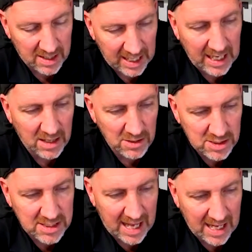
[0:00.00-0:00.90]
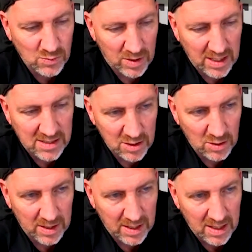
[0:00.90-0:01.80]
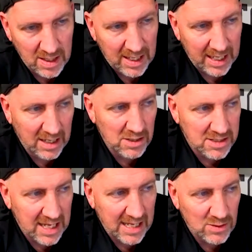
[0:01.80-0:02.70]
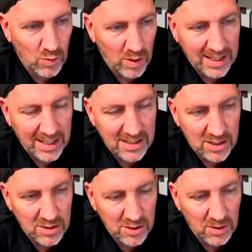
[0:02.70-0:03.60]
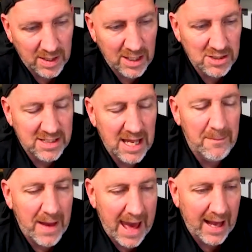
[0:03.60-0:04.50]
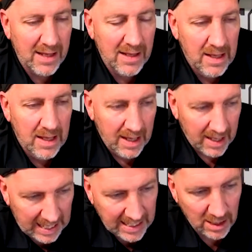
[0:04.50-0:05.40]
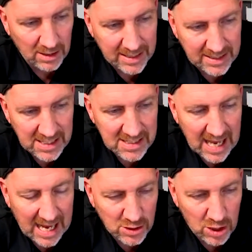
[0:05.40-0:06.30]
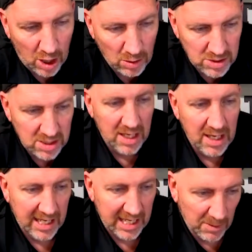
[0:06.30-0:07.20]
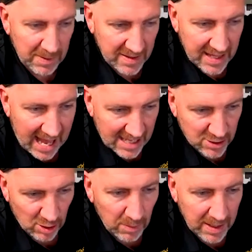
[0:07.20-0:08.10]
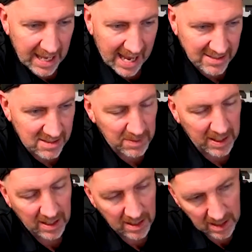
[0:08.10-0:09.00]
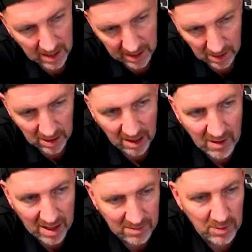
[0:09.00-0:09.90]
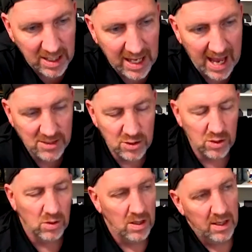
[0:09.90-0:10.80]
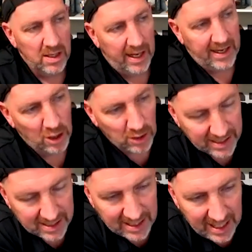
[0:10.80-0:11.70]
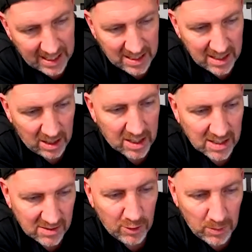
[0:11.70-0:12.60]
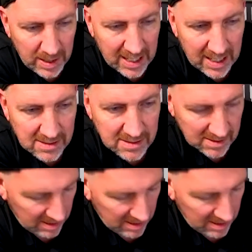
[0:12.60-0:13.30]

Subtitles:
He understands what he's doing. He understands what he needs to do, and he'll step back, and he'll let these guys coach. He'll be the asshole when he has to be. He'll love on him when he has to, and he'll get the kid in there because of who he is.